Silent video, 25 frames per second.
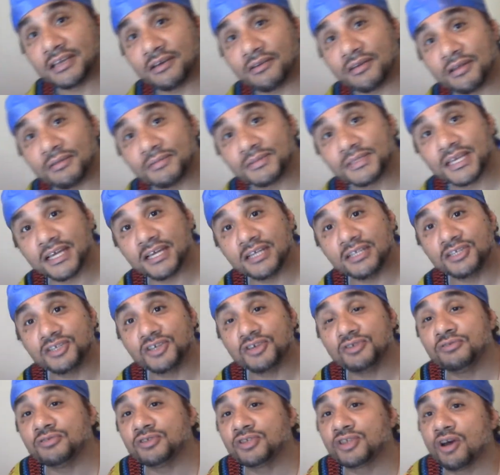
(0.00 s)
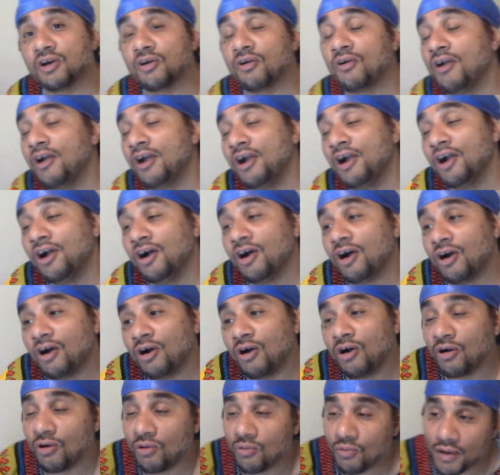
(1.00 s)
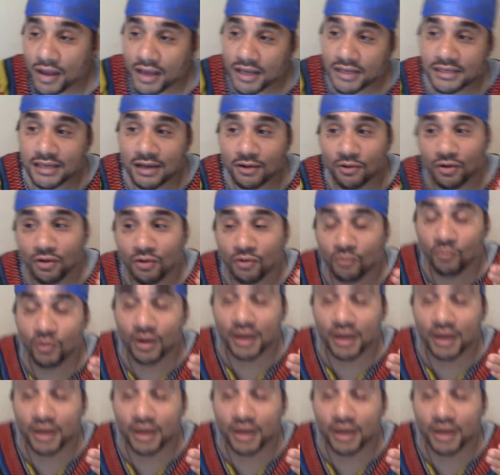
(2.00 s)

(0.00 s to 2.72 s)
I'm saying to you? So always, when